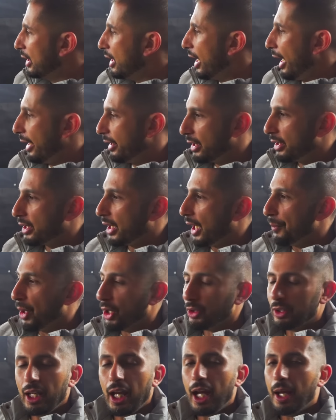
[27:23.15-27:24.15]
And it came
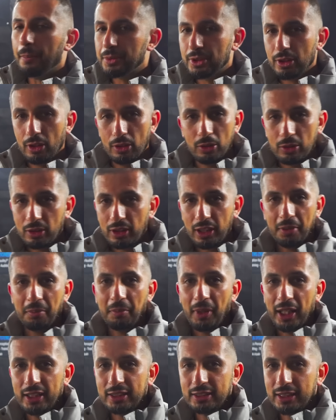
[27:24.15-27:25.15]
out absolutely
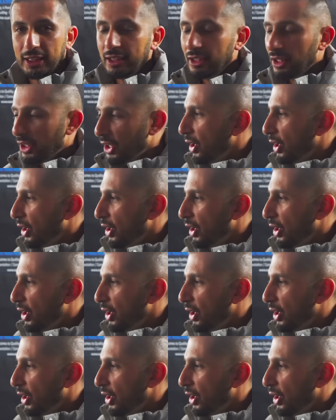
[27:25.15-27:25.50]
amazing.